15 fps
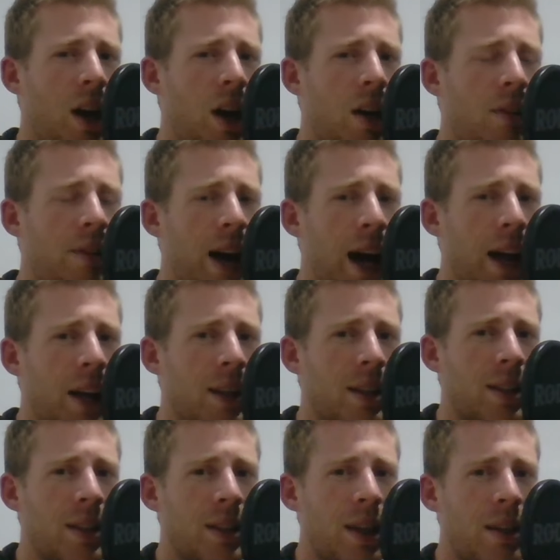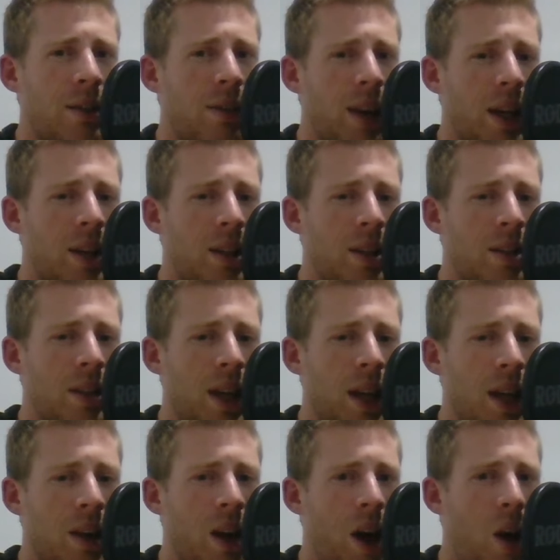of Alice's Adventures
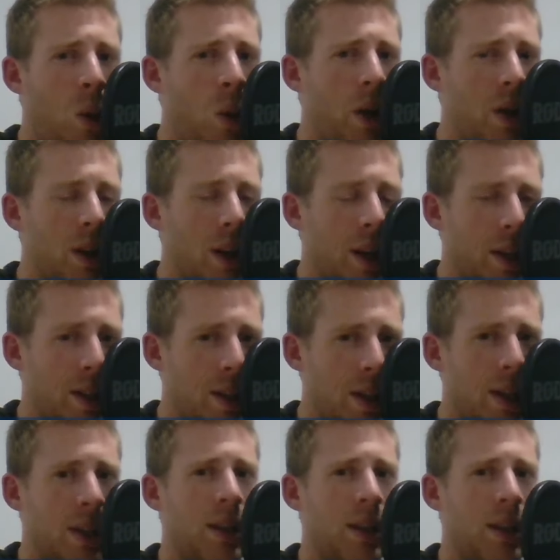in Wonderland.